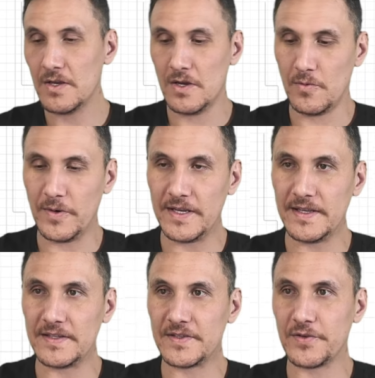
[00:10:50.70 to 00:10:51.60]
we
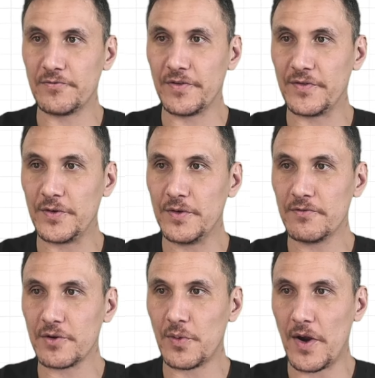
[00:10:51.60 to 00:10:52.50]
need to review the
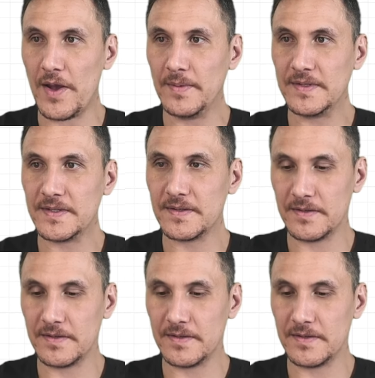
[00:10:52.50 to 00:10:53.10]
requirements,